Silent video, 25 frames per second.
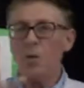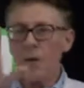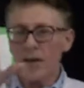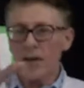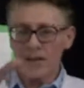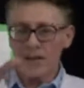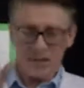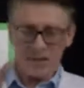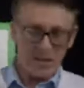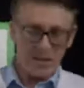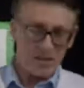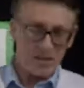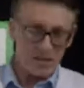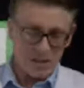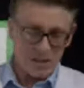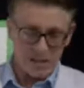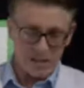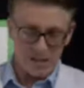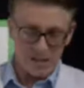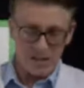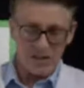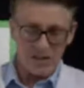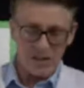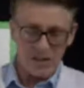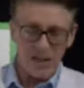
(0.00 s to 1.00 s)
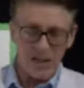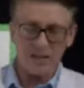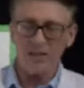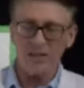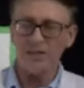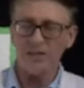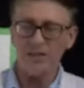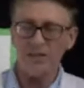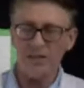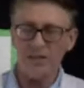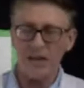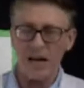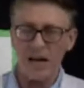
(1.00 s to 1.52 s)
Wait, she says, check
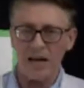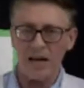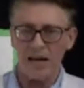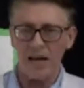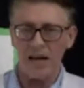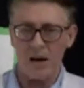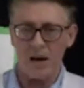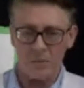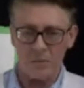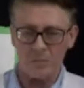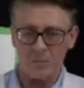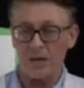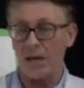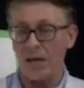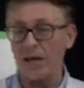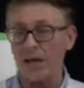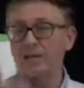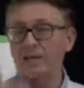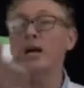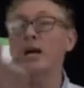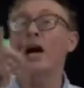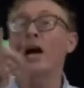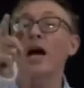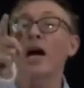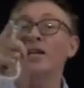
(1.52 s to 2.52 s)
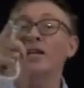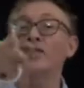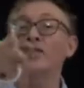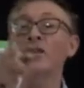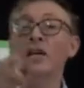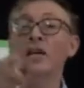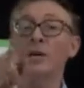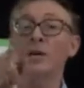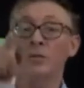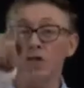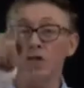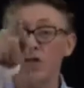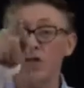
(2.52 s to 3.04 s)
this guy out. And
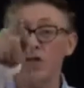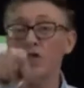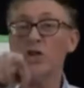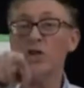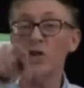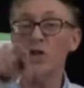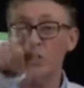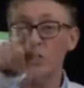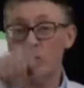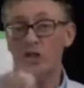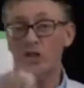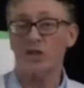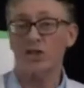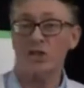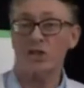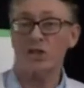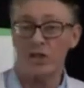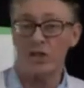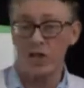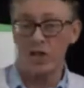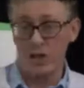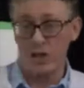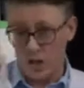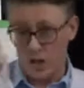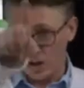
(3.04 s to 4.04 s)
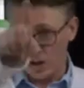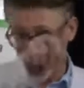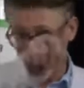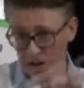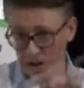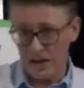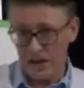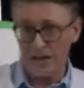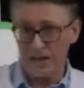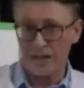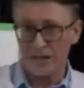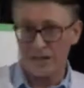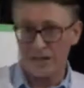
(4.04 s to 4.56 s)
actually, I'm going to show you a screenshot.
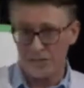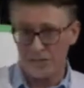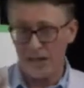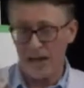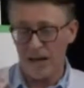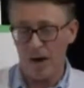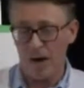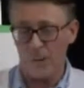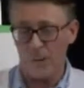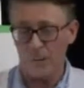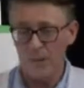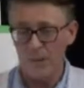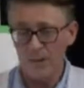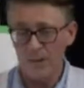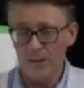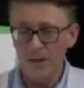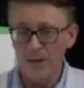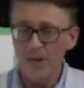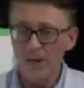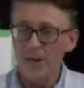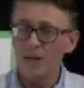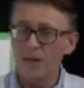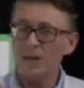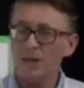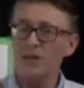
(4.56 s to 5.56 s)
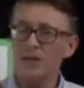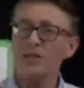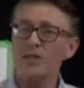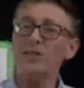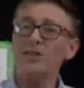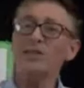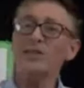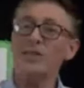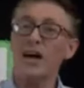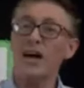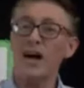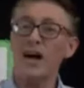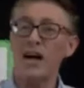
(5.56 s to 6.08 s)
Check this out.
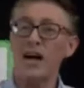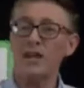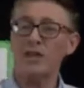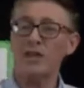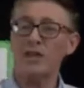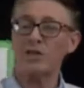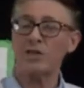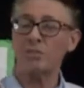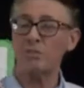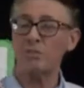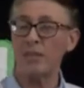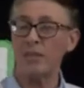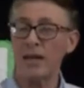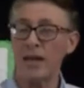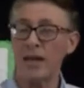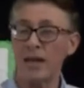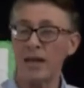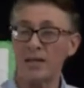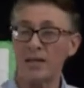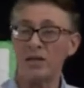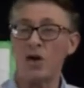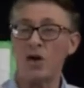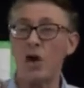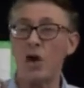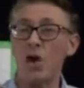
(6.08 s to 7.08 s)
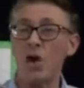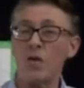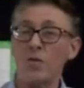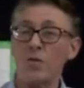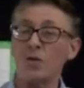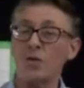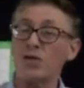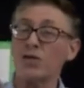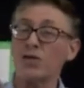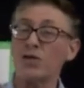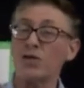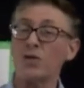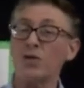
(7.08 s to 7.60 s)
This guy has made
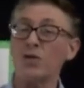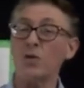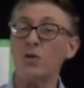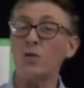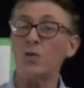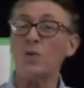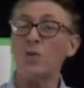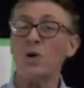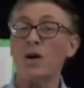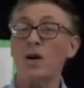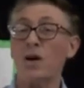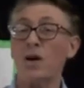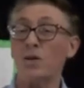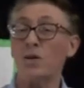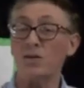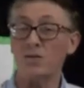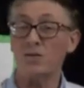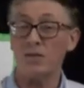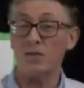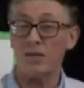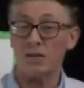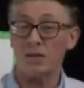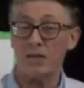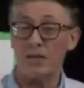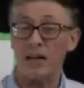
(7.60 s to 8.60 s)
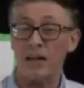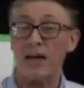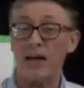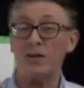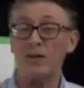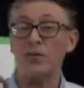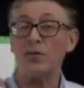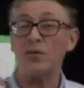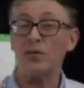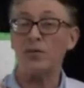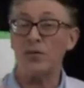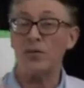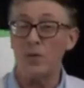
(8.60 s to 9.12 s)
over
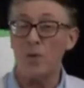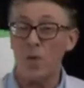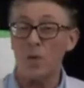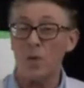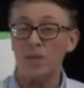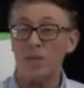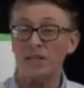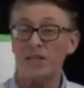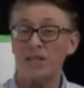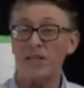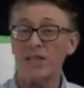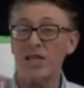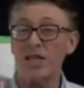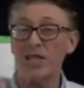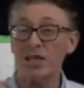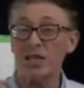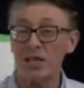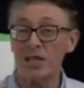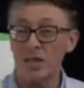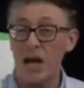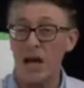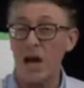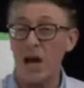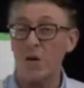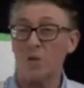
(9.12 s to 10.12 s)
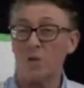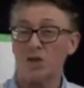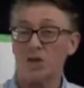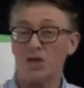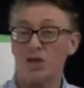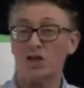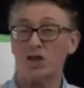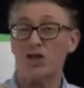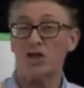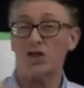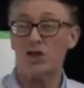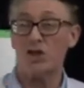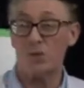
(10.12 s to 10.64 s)

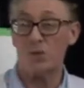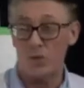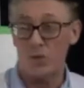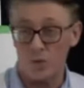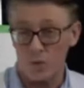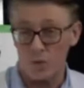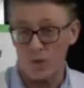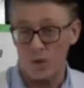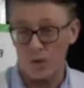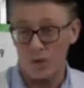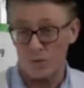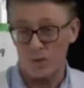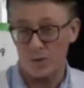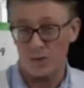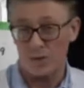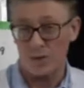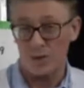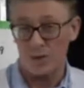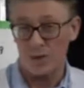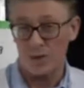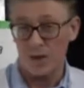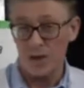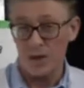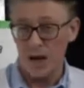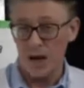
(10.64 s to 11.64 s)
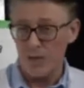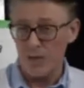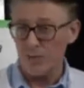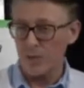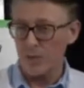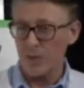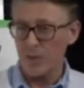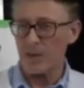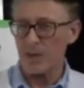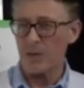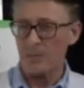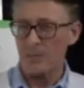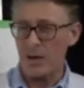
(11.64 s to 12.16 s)
240,000 euros. Now
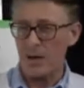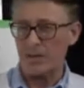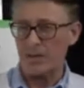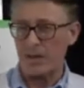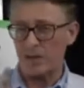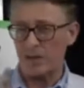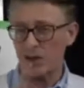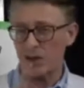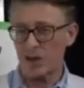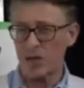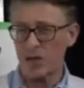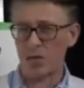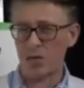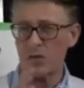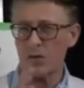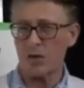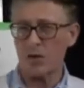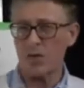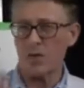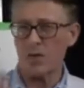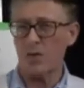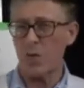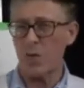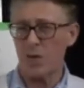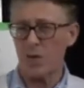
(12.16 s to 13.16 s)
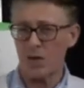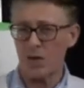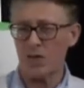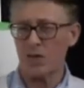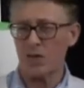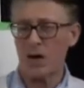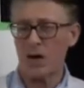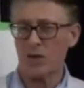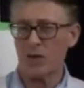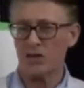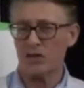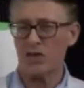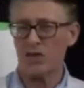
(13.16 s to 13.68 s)
think about that,
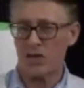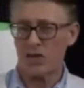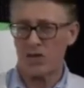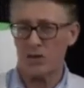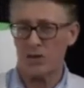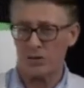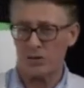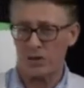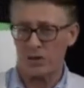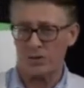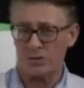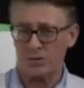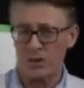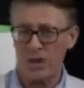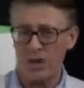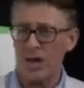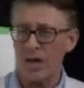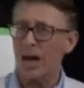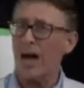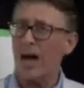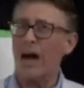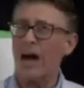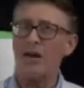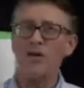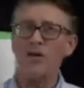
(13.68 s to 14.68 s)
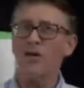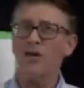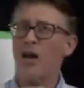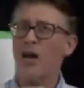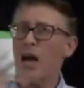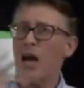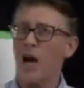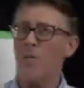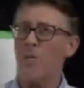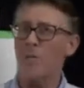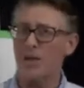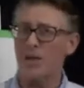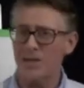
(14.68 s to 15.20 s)
240,000 euros. I don't know
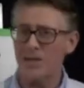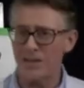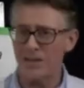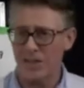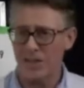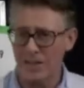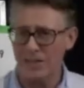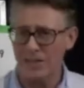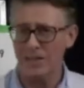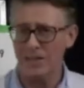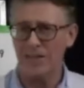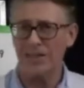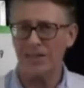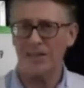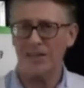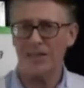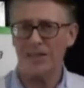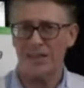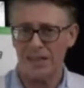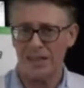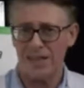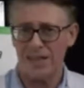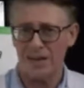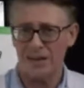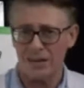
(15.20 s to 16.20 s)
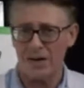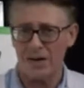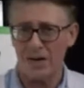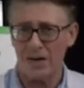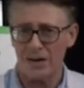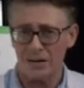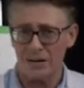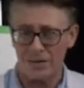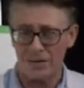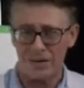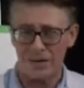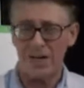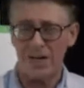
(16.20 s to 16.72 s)
how much that is in Canadian
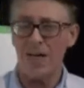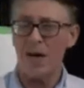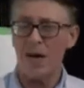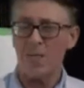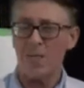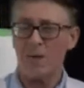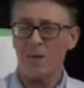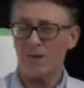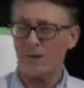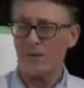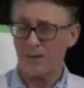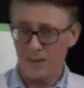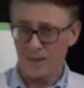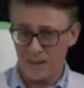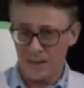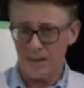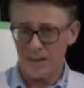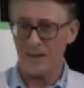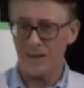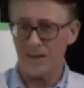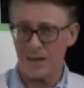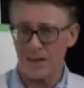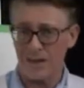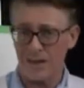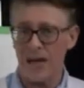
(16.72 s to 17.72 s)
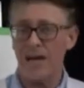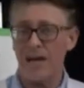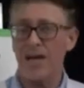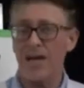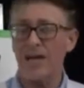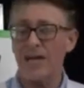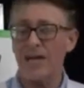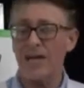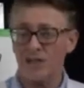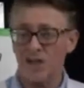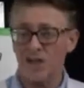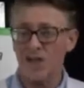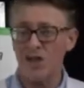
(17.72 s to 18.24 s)
dollars, but clearly
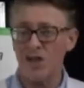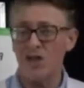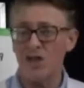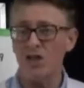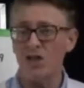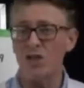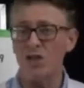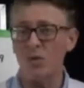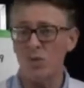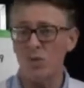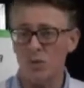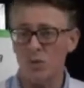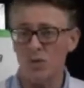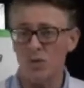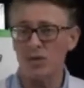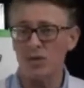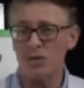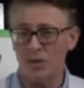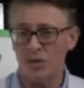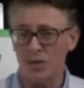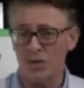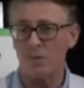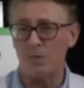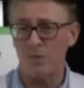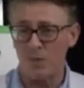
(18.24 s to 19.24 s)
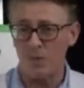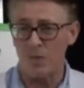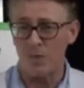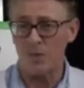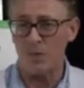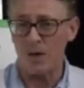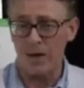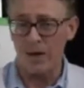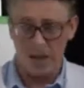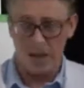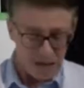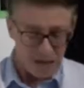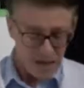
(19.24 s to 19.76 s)
it's a huge sum of
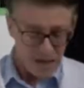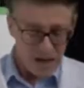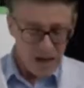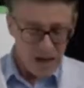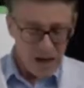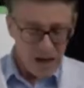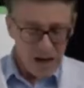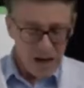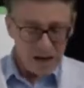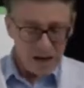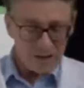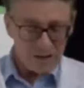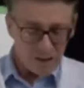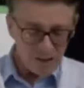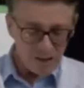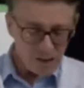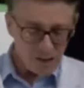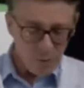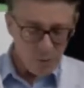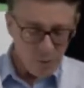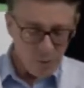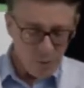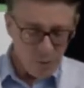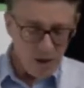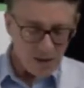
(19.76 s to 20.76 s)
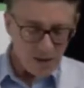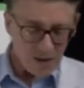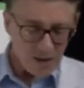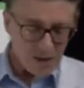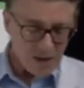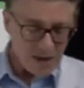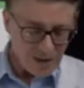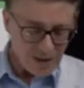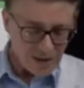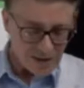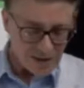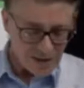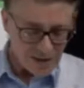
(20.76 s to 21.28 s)
money. I'm saying, so what
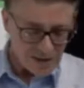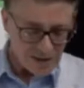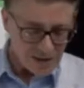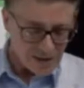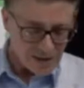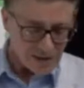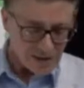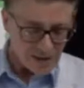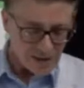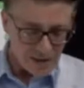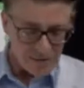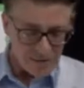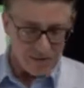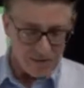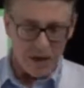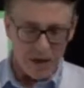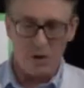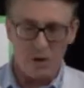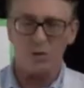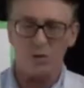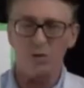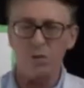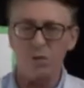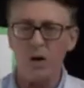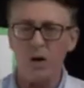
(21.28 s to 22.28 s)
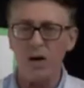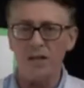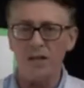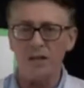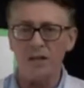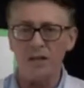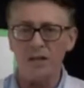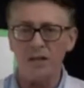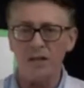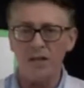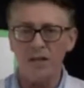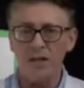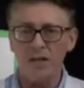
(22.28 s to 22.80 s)
is this Crowd
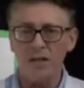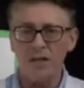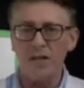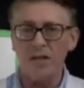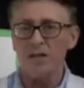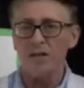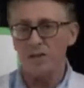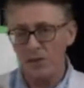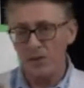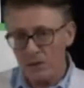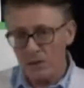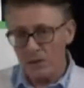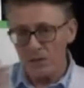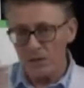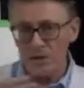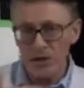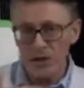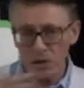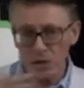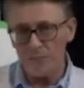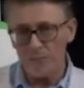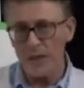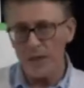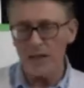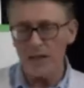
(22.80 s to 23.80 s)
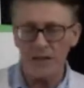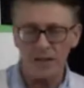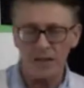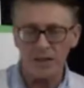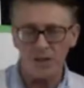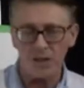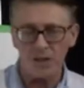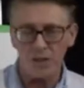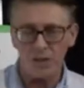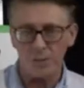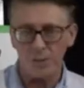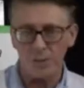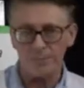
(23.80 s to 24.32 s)
One? So they're explaining it
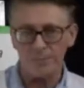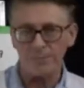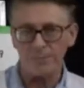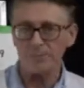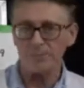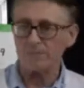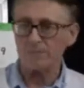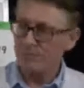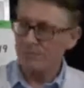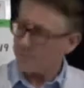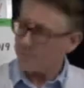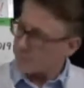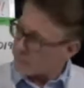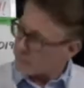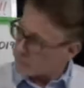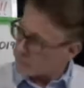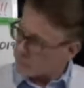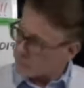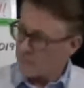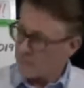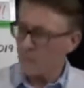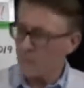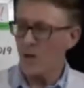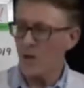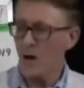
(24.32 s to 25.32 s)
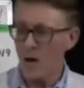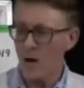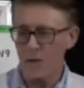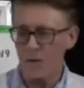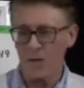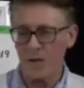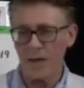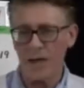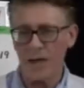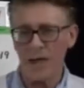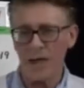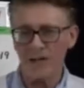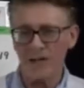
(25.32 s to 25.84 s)
to me.
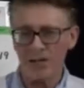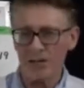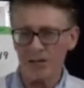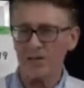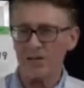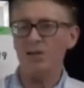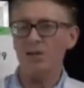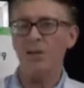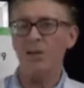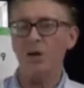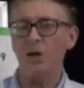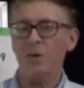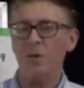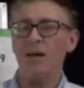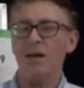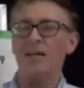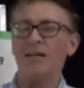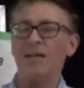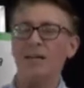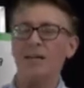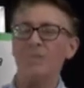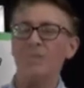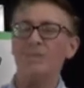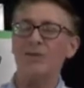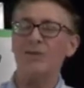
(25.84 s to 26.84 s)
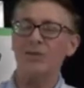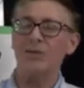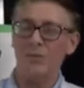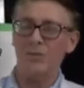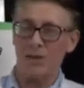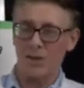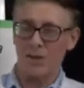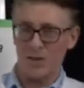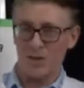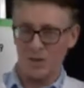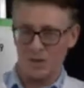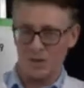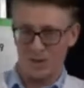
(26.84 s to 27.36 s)
Okay, I says, you know what, let me do
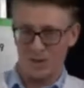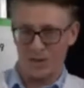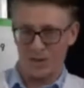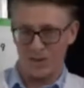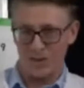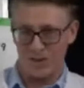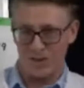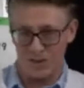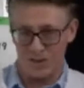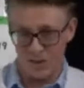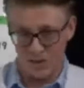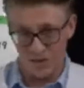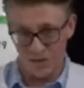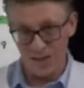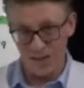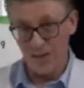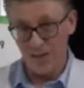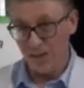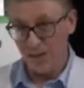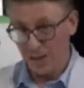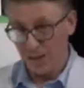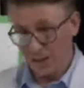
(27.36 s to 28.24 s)
my own research.